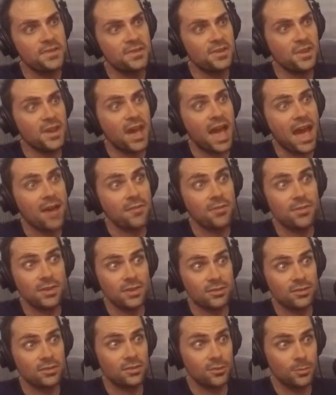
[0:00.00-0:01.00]
to have
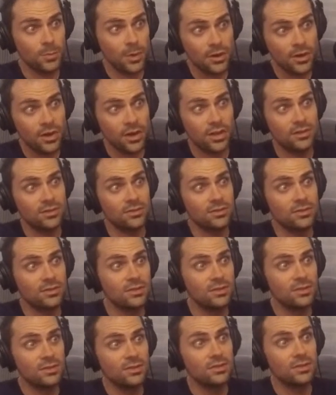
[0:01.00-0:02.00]
this experience
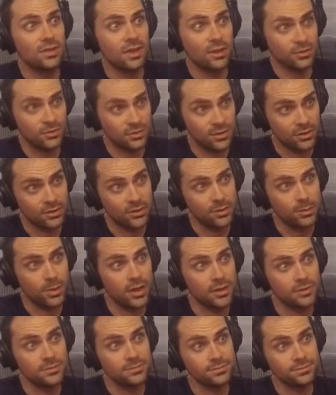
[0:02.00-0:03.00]
that I was telling you
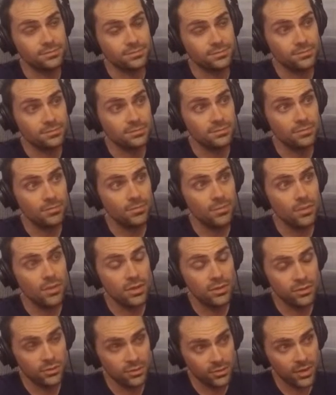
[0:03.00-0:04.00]
about.
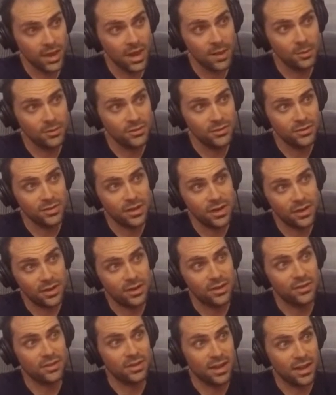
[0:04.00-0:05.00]
So that was the
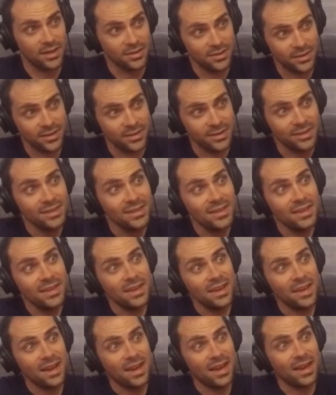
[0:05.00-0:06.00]
nugget of the idea.
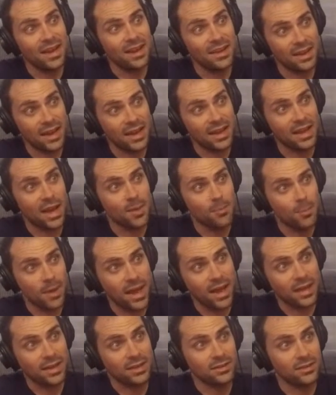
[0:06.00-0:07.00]
Okay. And I got
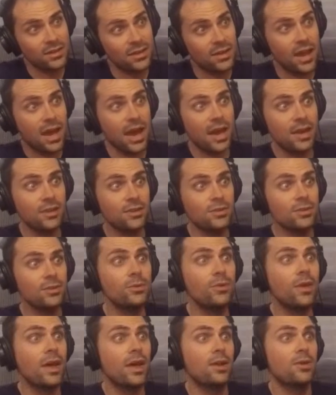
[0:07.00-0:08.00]
back and said, "How do you
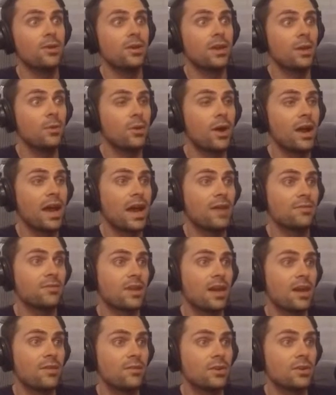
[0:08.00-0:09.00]
do that?" Okay. Well, I have
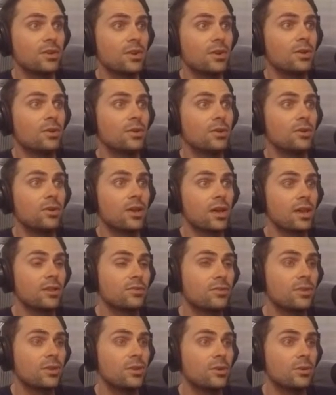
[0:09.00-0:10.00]
to have a goal. Okay.
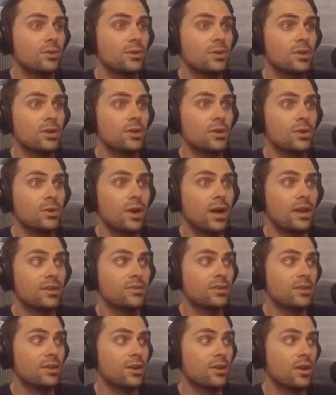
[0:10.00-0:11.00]
So you know, I
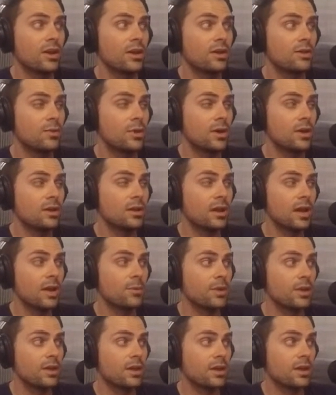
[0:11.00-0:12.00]
said, "All right. Well,
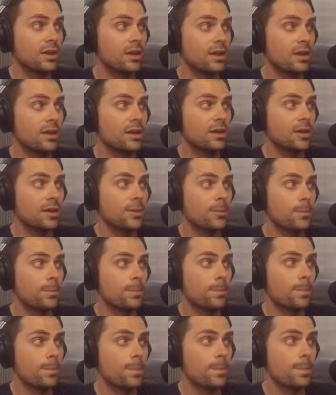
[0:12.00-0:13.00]
I'm gonna." Um,